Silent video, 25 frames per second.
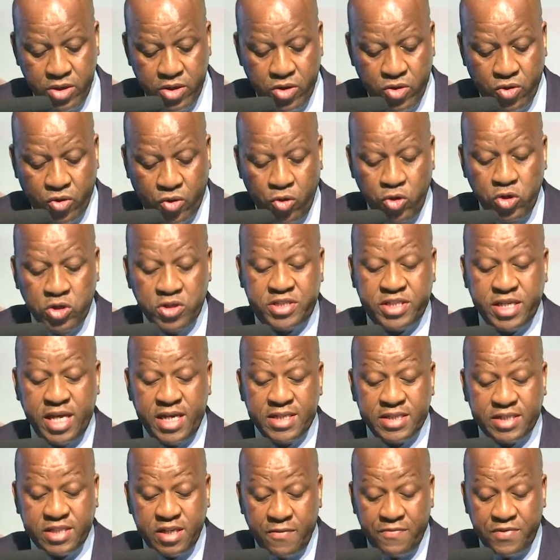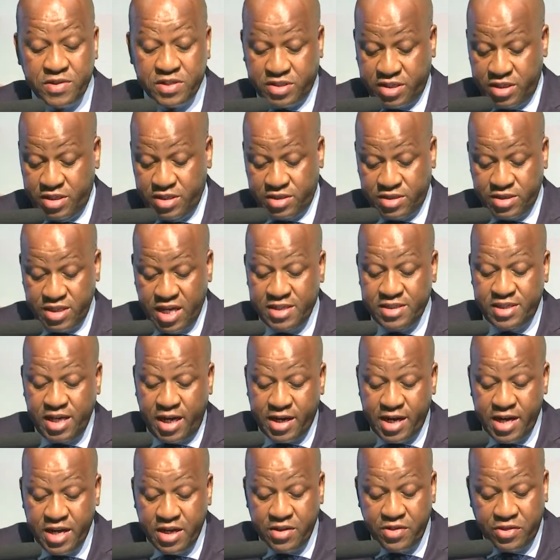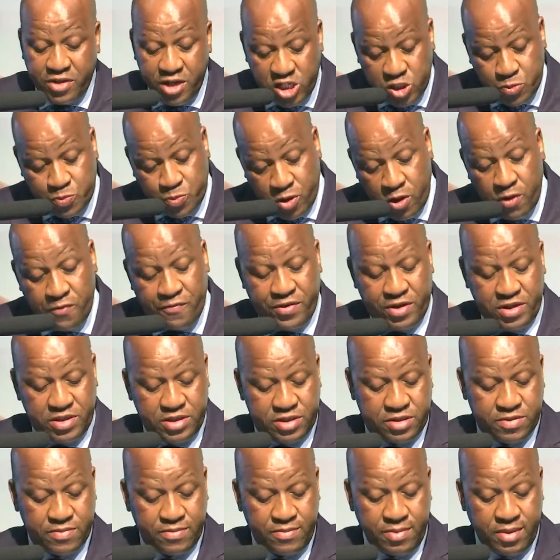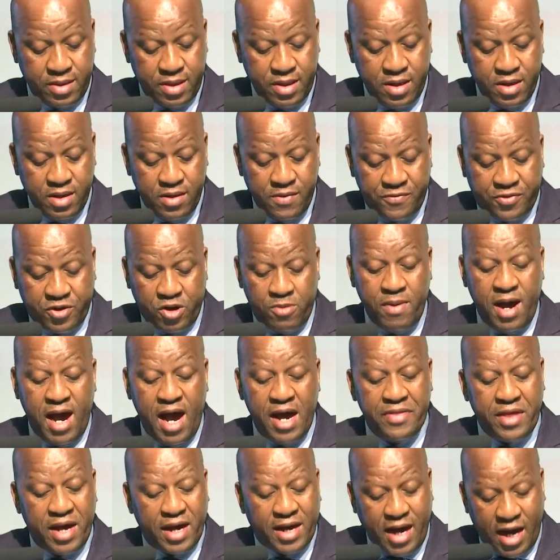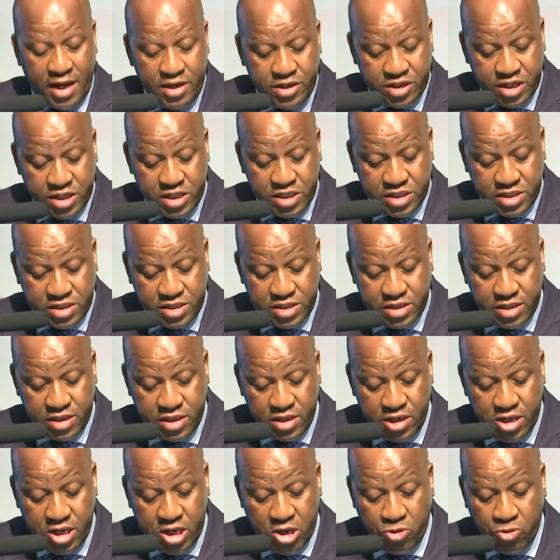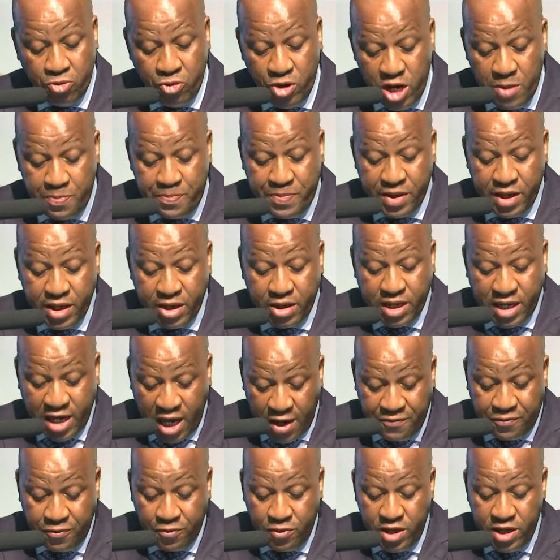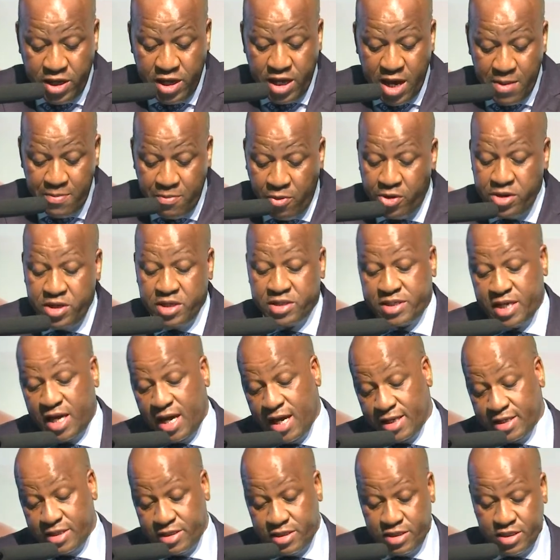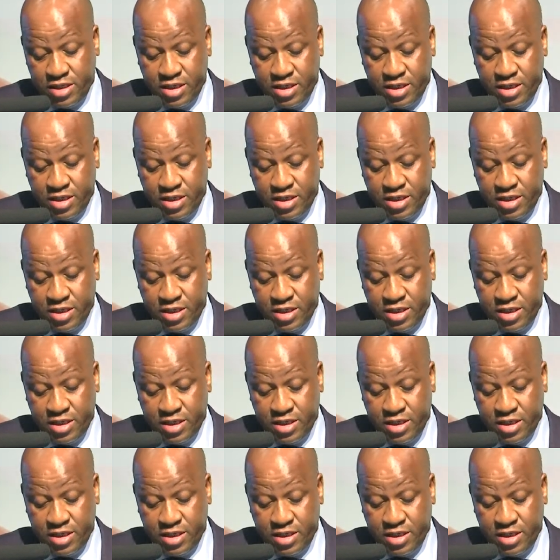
Goods and services entering this province from other countries will be carefully monitored,